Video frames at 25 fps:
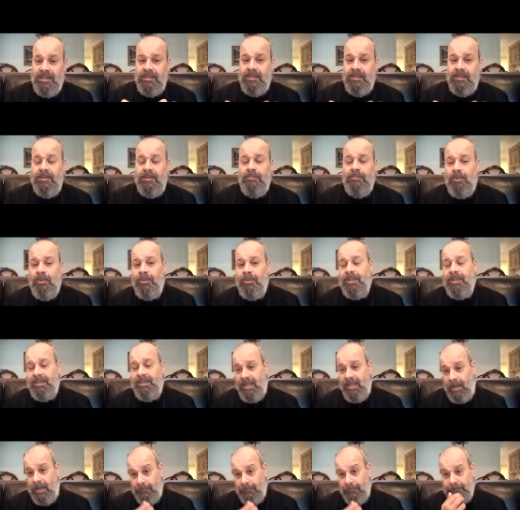and they wrote it
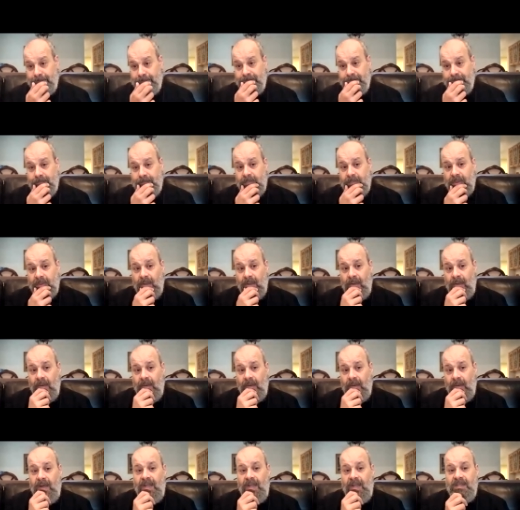down.
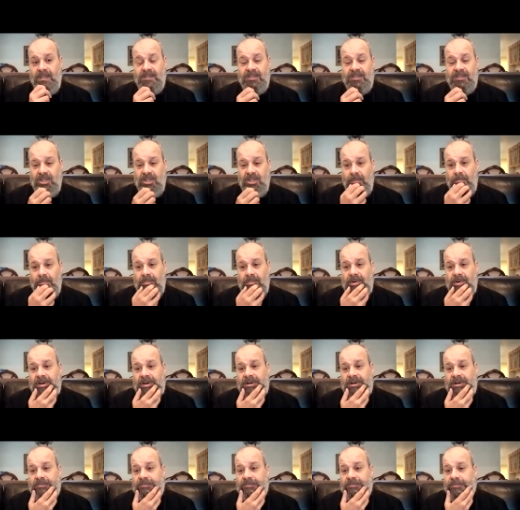In some
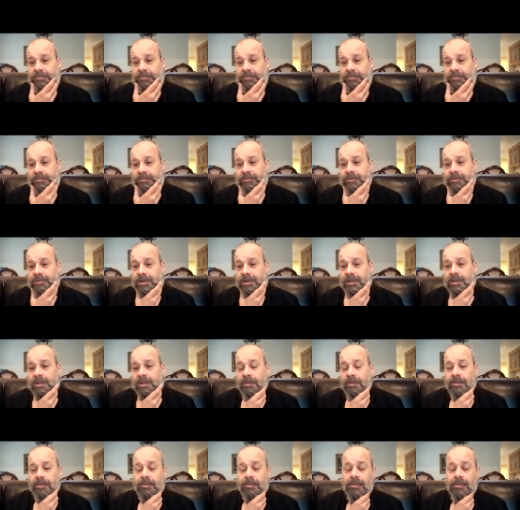of
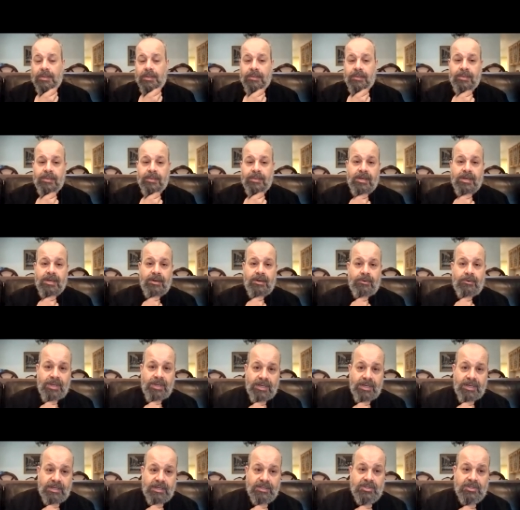the
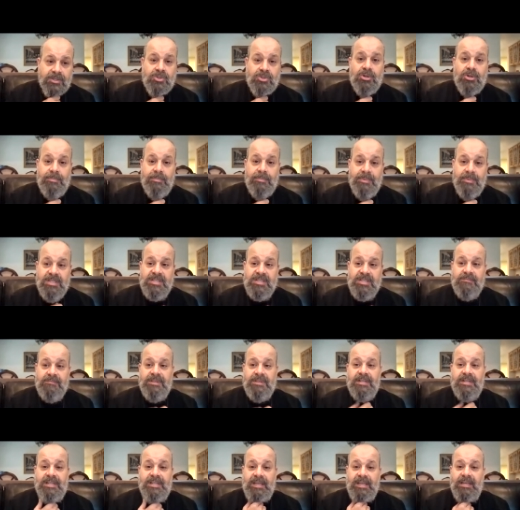Greek sermons of
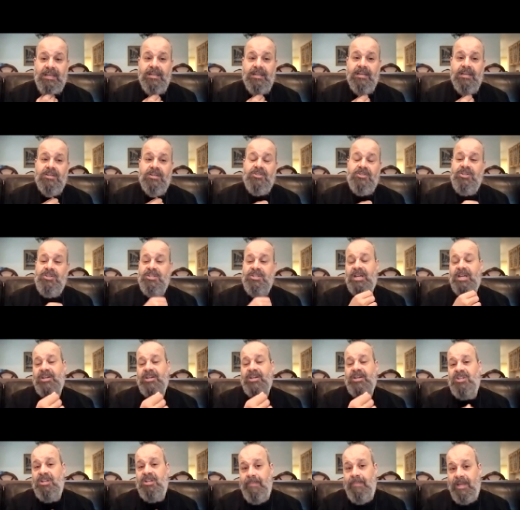the day, she's
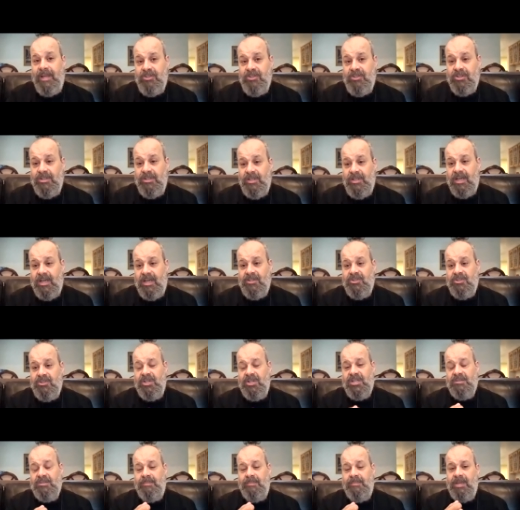actually mentioned, and she
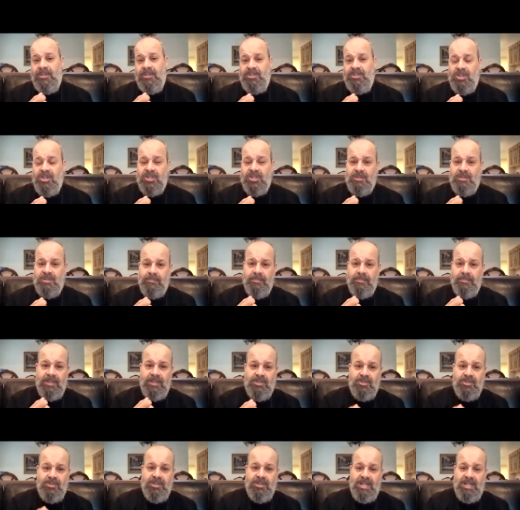is, she is
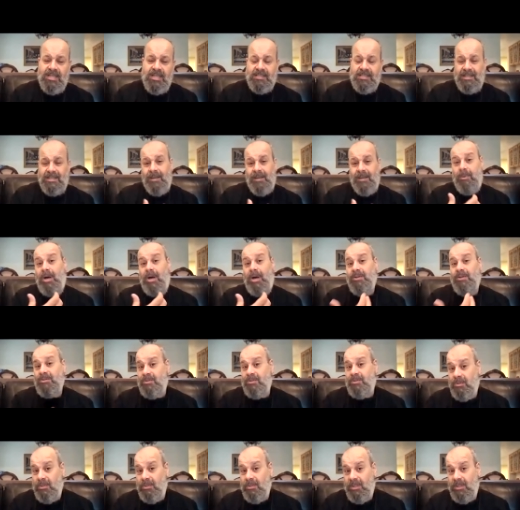mentioned as an
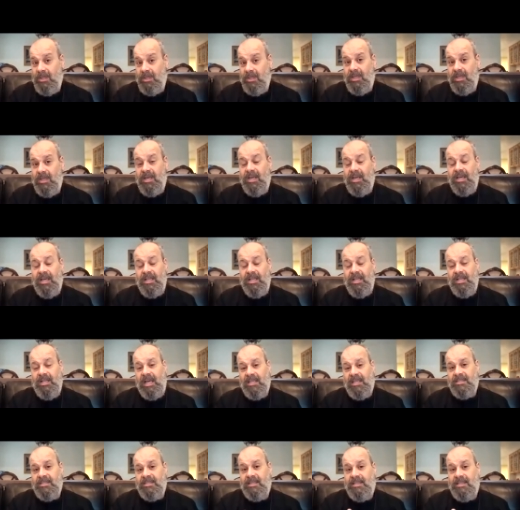apostle and
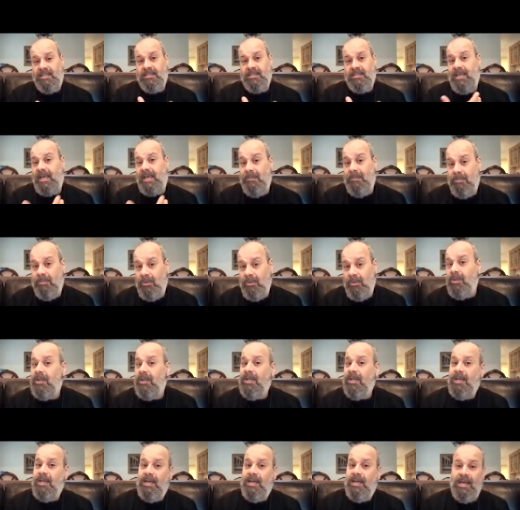as a disciple
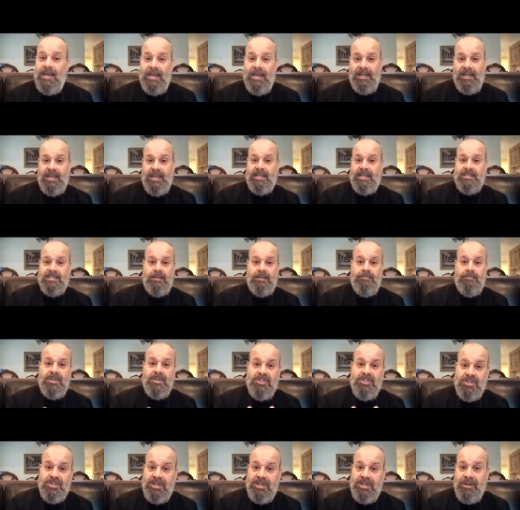and as a
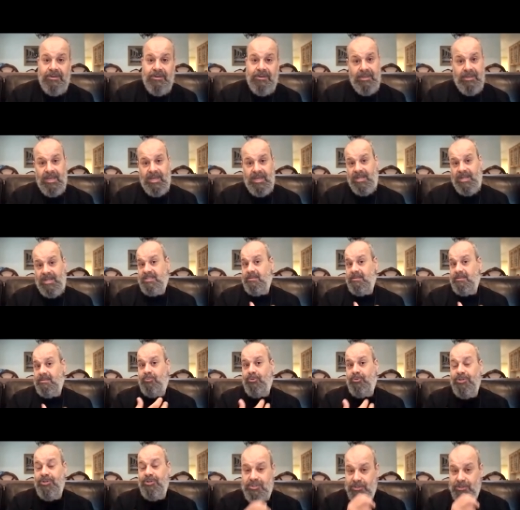missionary and as a
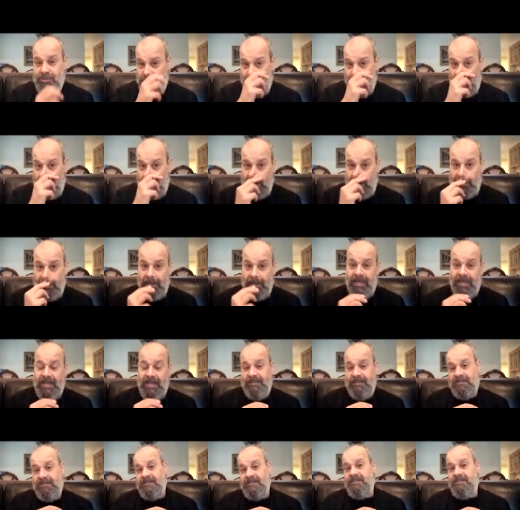preacher
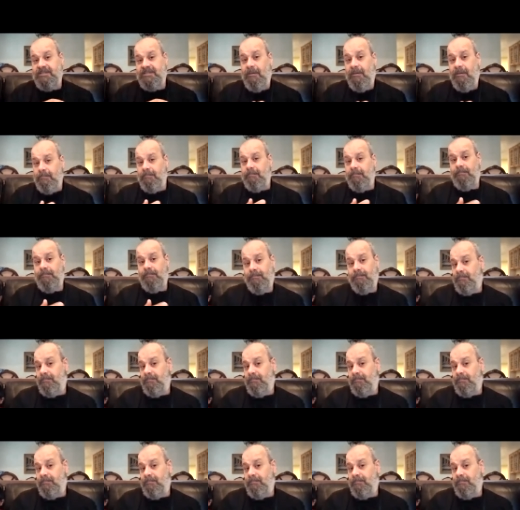and some